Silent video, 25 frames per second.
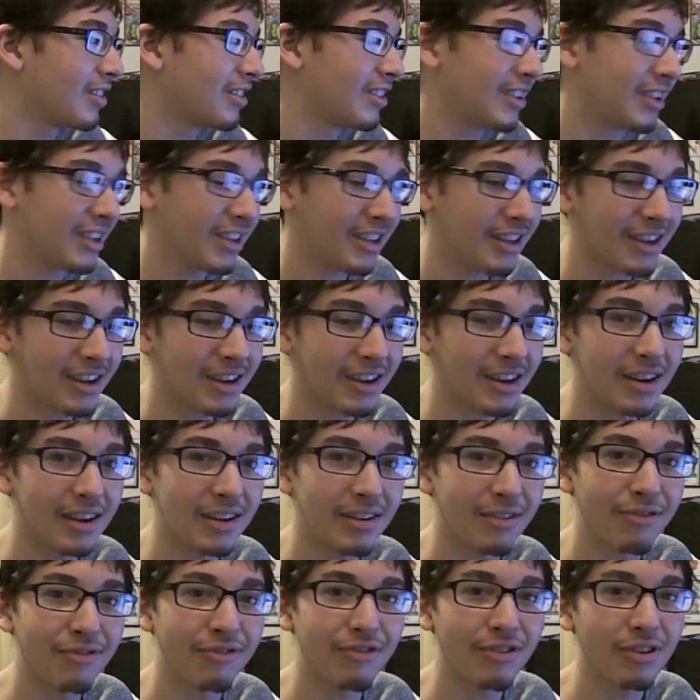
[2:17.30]

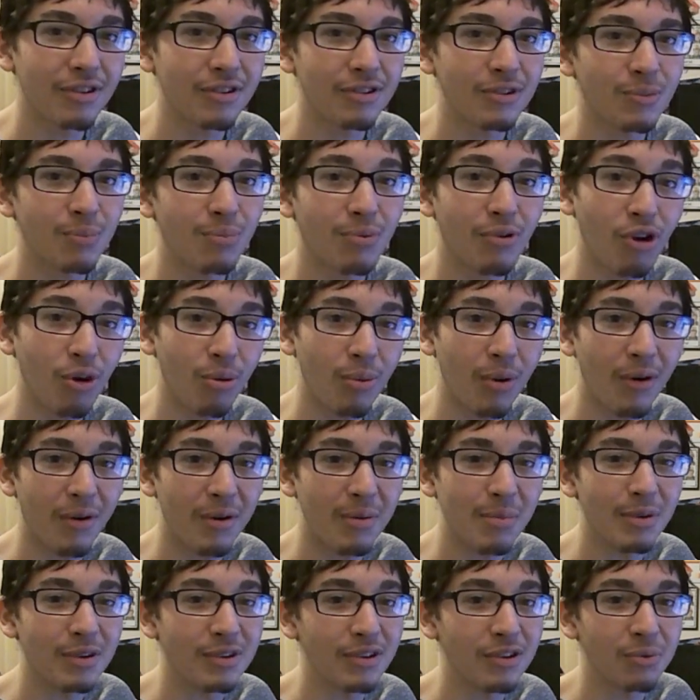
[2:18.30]
the first promo
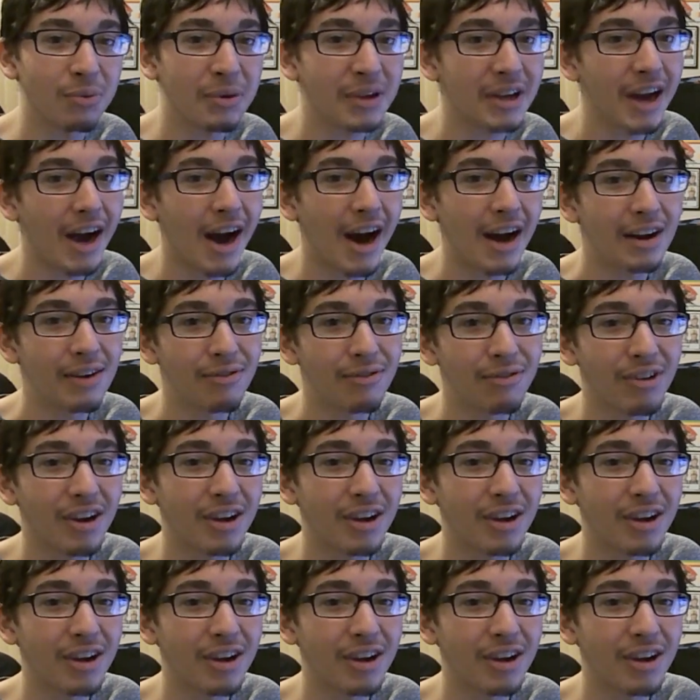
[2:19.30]
images we got of